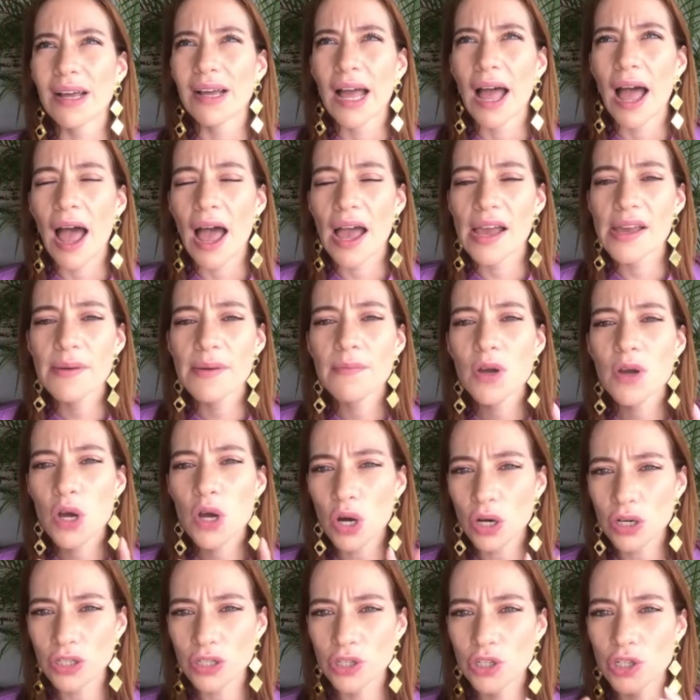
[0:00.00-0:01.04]
I am
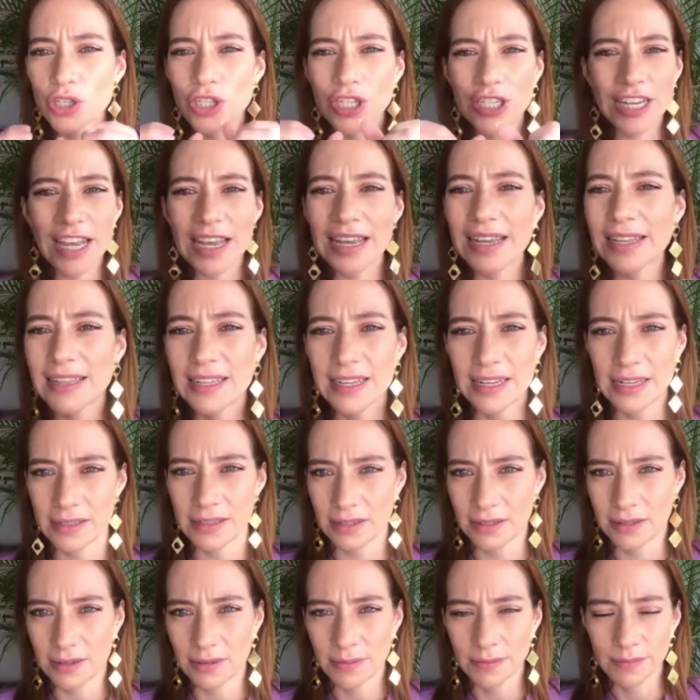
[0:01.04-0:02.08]
going to take
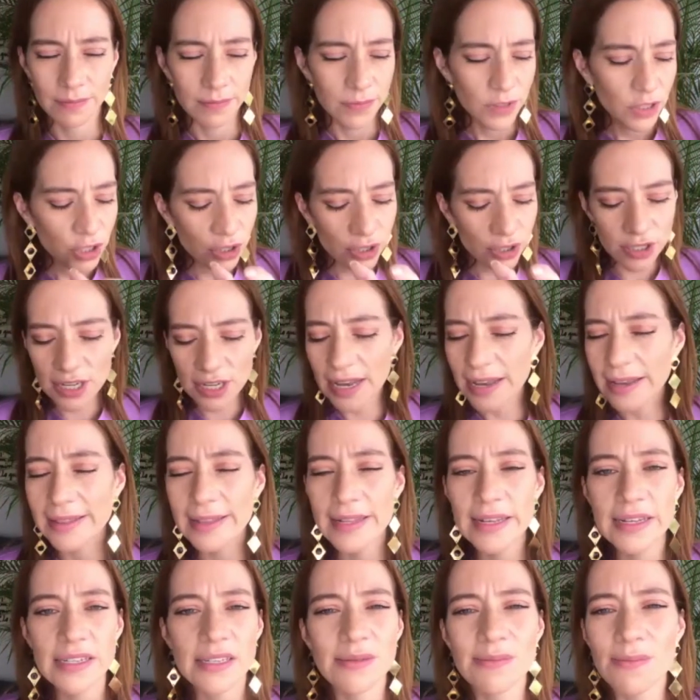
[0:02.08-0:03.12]

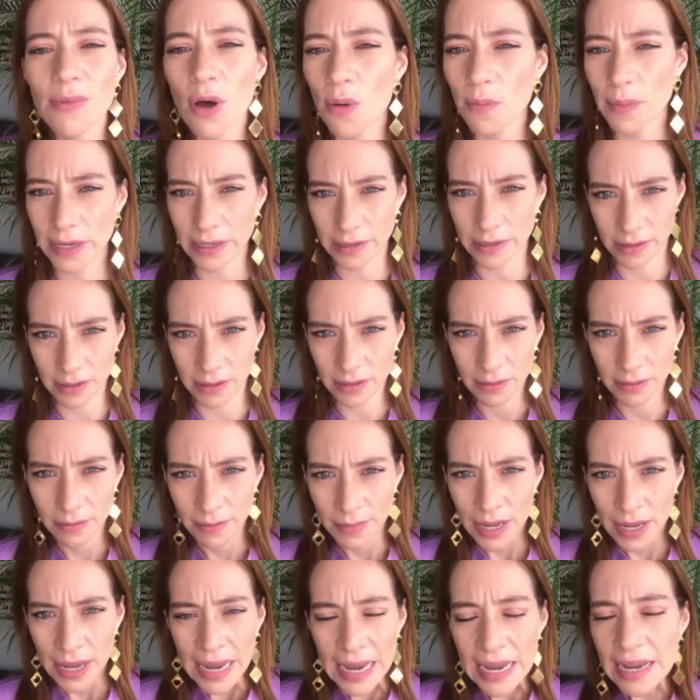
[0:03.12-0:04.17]
this moment.
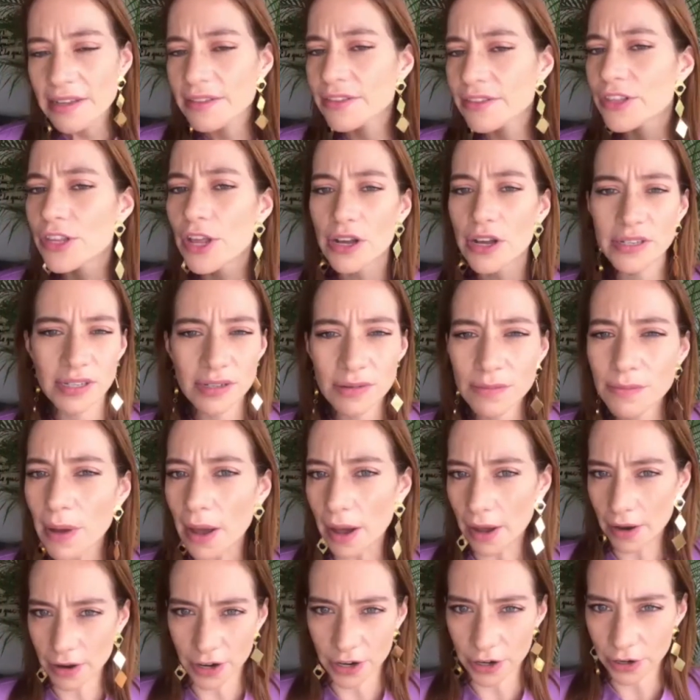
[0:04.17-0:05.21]
It doesn't
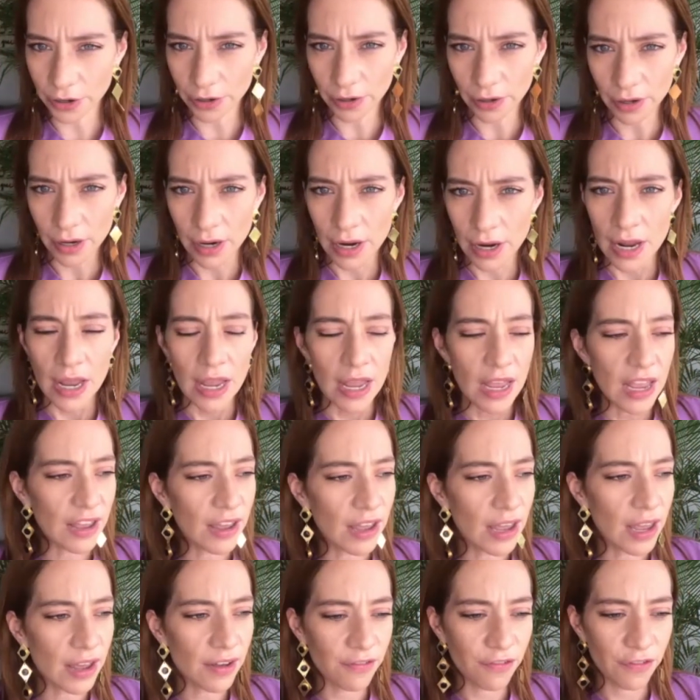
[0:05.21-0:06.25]
matter
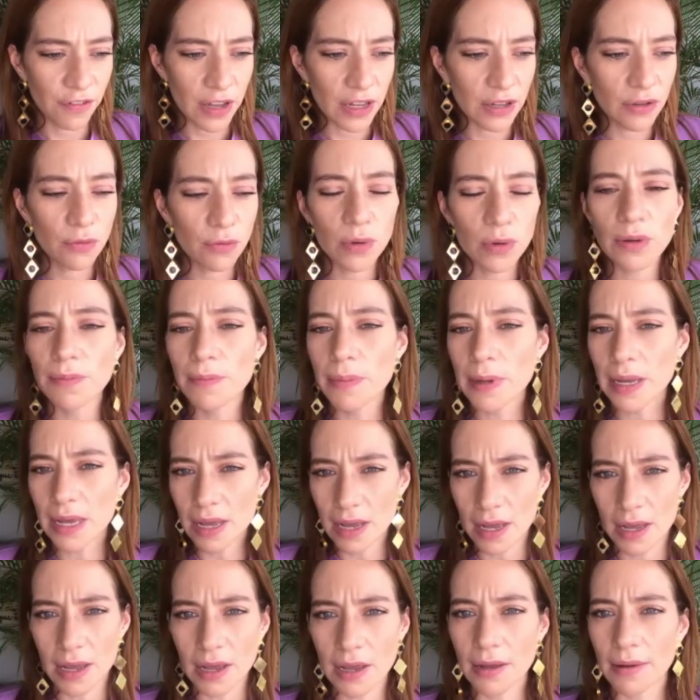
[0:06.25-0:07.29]
if it will
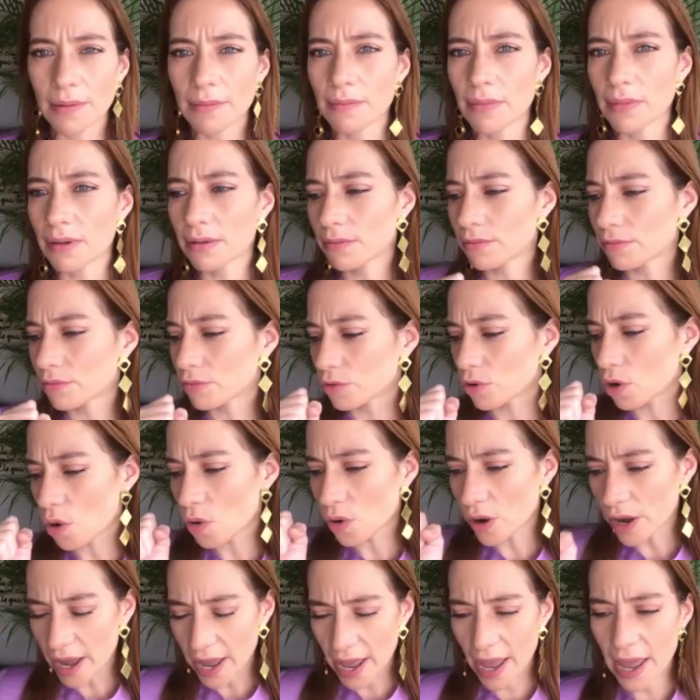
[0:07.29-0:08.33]
be
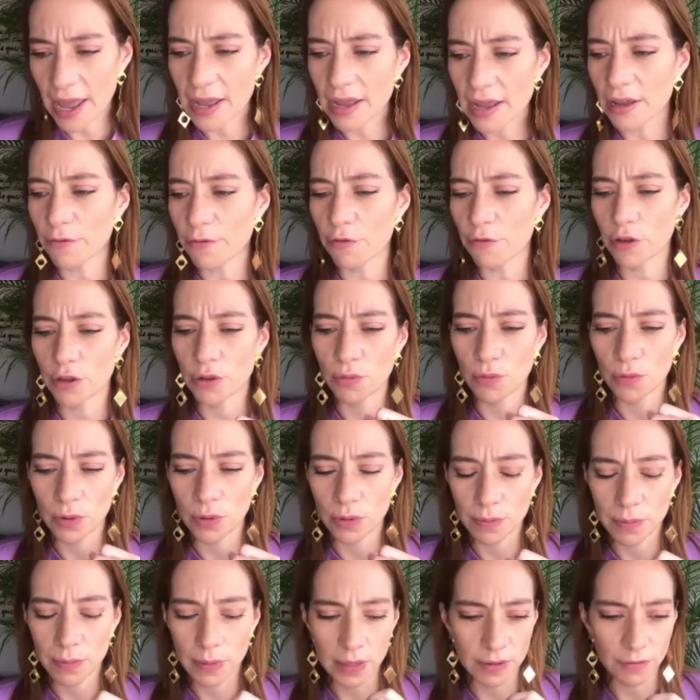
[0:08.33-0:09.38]
okay, if
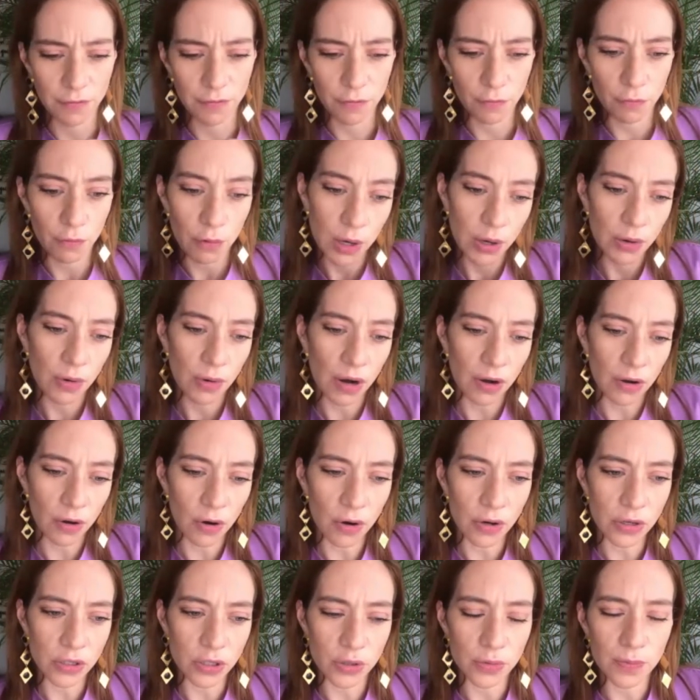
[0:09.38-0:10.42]
we are
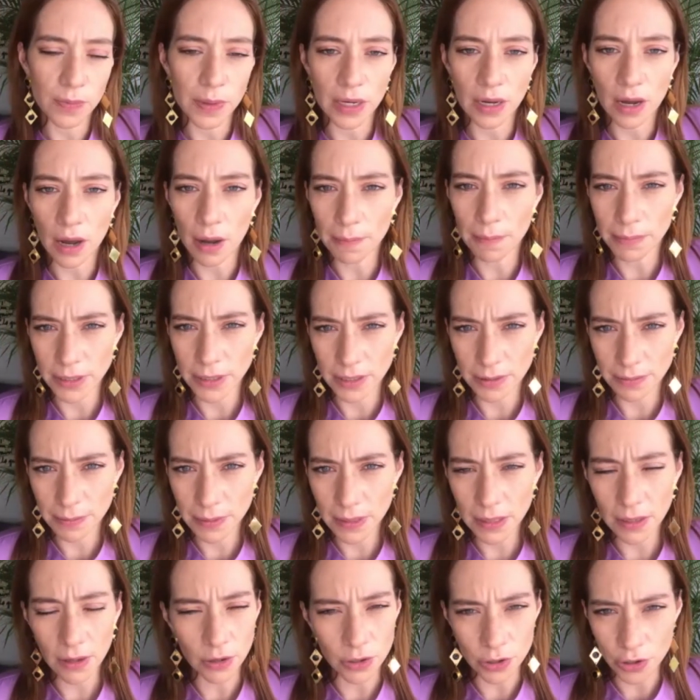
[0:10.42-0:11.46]
going to be compatible
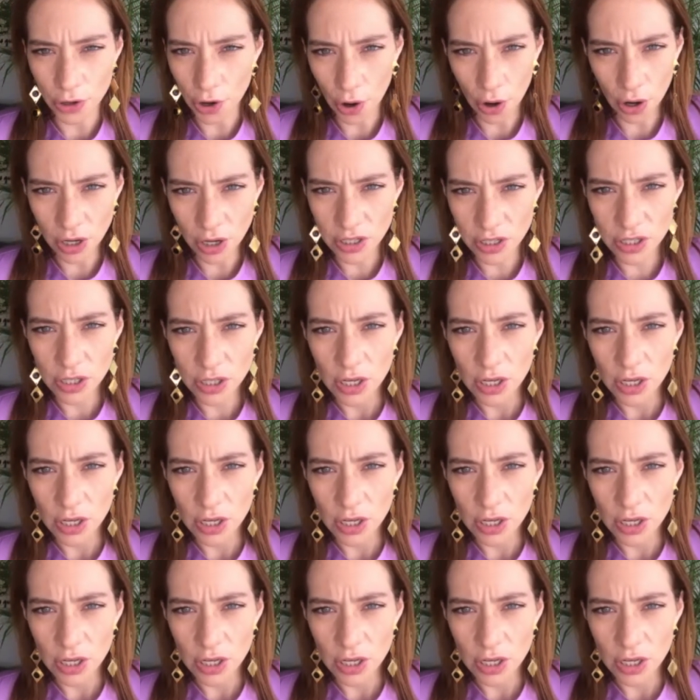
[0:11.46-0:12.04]
or not.